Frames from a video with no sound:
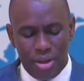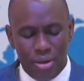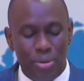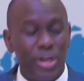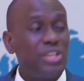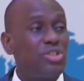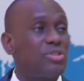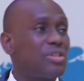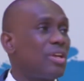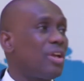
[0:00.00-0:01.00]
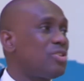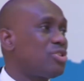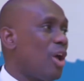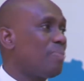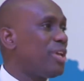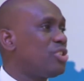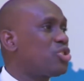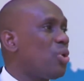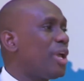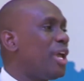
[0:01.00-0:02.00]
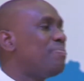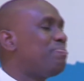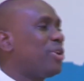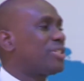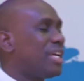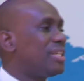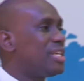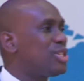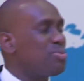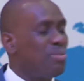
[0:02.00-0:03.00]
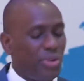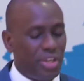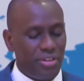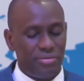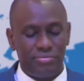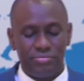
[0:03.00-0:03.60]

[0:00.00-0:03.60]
But there's something so important this morning